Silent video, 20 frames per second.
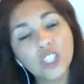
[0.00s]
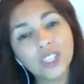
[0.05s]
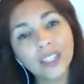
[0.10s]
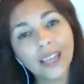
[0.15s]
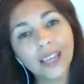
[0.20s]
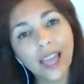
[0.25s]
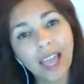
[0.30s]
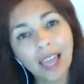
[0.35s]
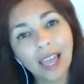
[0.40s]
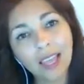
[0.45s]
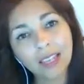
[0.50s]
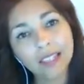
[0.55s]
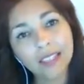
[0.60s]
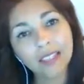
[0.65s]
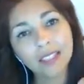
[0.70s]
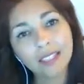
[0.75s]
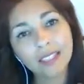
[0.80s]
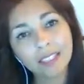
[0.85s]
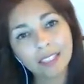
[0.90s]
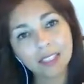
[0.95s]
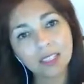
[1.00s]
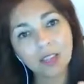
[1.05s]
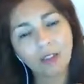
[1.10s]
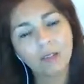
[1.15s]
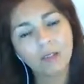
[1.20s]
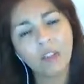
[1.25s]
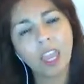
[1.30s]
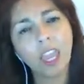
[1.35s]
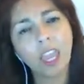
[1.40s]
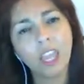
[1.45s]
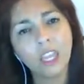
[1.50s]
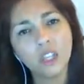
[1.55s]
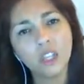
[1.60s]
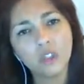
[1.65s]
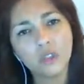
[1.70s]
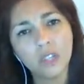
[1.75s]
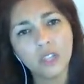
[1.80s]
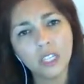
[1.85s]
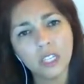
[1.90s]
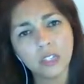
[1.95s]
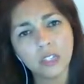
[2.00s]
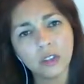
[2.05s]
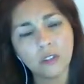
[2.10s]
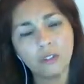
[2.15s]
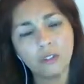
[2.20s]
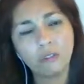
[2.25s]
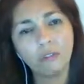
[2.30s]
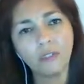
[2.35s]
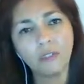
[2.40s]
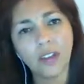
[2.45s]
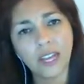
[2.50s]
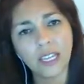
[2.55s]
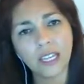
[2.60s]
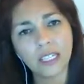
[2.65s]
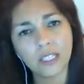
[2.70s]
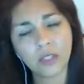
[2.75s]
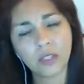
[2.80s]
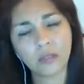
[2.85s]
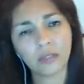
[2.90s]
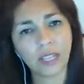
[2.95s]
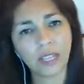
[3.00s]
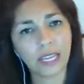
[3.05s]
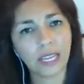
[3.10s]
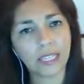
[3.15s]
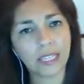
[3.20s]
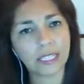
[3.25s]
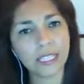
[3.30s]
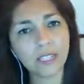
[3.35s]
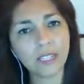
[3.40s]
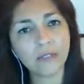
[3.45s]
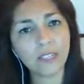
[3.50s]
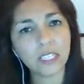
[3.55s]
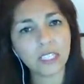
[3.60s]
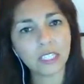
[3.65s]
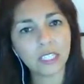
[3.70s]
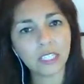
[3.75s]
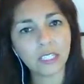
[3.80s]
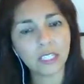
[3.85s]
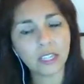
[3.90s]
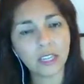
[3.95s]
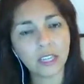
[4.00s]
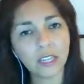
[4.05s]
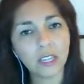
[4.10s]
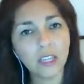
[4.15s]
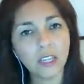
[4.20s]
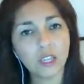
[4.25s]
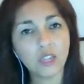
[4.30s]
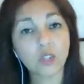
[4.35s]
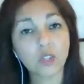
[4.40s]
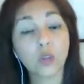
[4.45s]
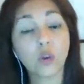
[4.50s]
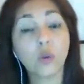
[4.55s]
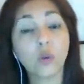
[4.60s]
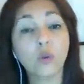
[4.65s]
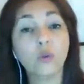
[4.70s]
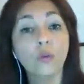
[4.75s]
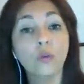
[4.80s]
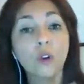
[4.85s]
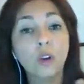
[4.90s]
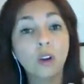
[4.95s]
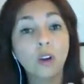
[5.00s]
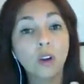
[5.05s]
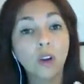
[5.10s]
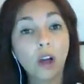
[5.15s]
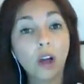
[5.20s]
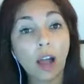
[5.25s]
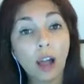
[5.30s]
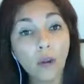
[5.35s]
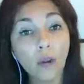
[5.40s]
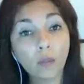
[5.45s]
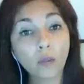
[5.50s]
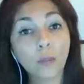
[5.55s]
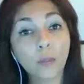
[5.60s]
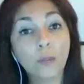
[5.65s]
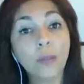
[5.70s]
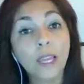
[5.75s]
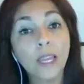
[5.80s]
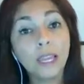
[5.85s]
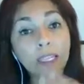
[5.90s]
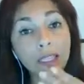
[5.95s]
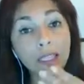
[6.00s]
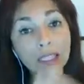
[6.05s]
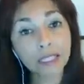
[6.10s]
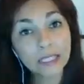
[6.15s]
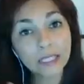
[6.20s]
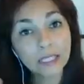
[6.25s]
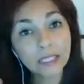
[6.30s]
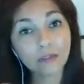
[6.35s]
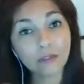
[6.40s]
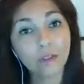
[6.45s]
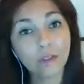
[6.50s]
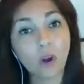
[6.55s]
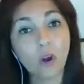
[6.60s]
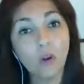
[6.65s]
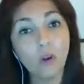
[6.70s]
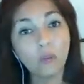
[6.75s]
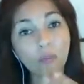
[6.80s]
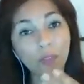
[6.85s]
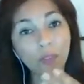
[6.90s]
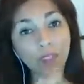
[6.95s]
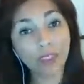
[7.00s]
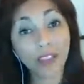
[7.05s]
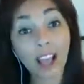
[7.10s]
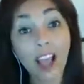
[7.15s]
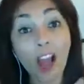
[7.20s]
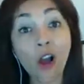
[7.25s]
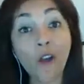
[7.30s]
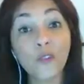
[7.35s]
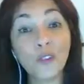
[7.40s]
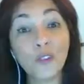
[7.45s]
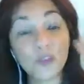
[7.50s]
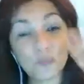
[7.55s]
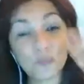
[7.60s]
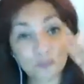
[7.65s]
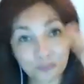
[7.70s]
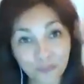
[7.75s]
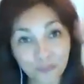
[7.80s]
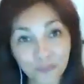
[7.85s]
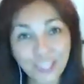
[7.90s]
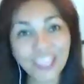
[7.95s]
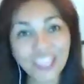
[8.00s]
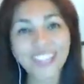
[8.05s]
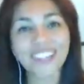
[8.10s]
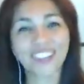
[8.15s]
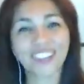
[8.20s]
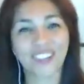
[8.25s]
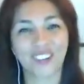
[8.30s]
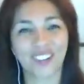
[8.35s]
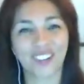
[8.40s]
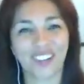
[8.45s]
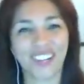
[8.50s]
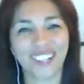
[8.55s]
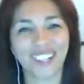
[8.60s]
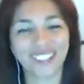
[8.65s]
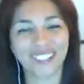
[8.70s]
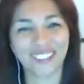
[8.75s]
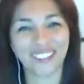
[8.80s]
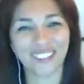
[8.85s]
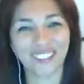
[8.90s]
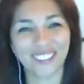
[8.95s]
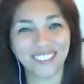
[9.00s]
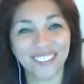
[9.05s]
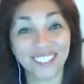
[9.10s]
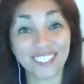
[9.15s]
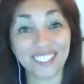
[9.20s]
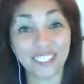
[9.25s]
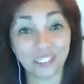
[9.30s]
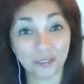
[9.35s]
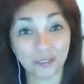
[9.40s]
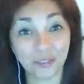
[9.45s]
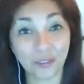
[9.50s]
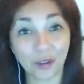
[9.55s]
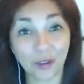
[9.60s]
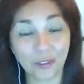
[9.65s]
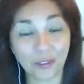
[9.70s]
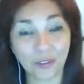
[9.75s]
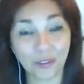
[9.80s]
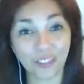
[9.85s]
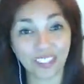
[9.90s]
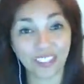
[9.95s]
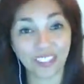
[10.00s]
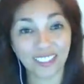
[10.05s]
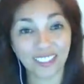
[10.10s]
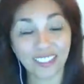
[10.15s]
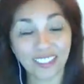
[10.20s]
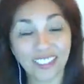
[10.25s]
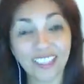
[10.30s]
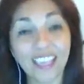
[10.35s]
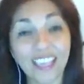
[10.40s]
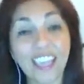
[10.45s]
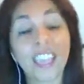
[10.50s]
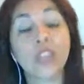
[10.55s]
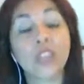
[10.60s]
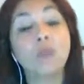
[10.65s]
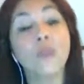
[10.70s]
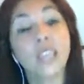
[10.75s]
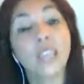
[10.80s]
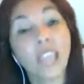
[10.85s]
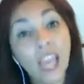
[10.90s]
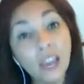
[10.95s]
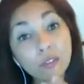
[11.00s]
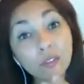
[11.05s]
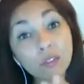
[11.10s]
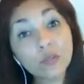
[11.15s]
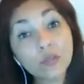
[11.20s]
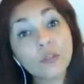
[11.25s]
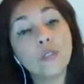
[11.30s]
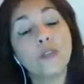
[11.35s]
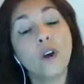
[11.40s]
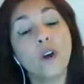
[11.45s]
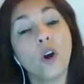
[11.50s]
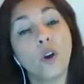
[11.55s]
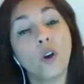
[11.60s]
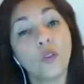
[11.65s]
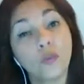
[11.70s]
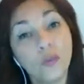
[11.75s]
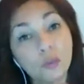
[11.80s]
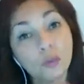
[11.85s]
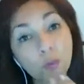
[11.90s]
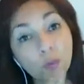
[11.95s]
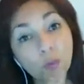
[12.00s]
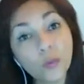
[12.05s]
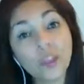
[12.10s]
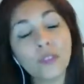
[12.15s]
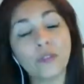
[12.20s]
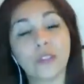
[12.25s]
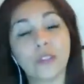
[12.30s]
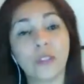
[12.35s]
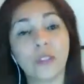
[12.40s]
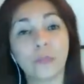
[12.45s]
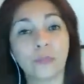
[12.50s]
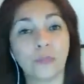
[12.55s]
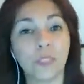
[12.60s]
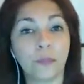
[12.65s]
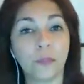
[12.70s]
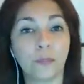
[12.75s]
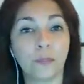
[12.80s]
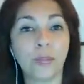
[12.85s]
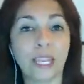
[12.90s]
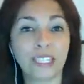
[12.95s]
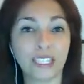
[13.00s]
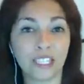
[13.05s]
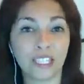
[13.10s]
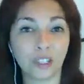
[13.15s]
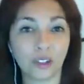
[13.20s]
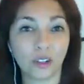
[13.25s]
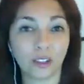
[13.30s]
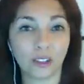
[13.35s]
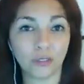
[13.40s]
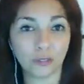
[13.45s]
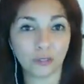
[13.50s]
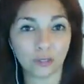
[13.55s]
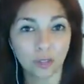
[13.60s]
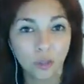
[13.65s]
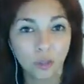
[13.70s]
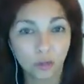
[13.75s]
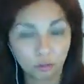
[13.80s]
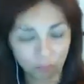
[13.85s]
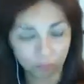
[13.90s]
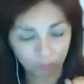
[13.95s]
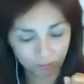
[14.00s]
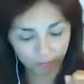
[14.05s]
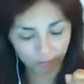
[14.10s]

less of hatred, of fight, of negativity. So our planet is evolving, our big cradle is evolving, and we have to evolve with the planet Earth. So